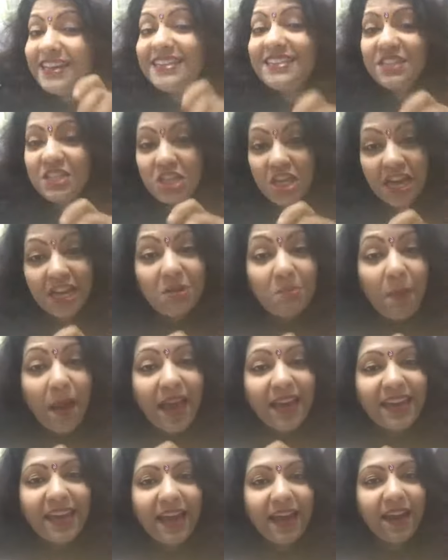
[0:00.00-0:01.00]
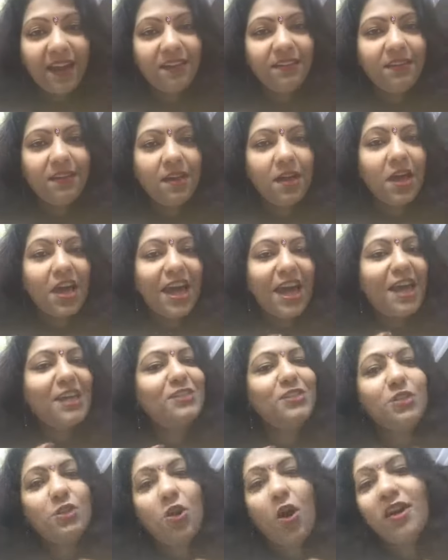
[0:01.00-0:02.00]
is done by hand,
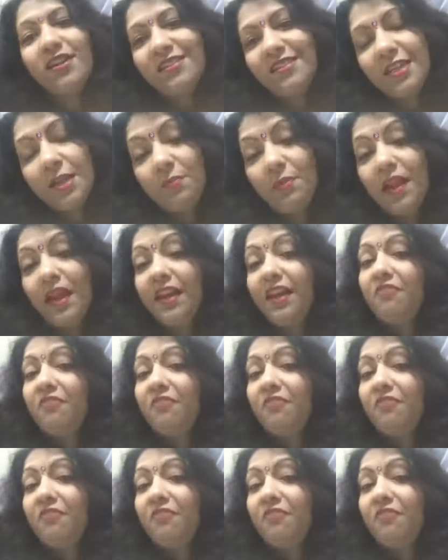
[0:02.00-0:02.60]
it's not similar.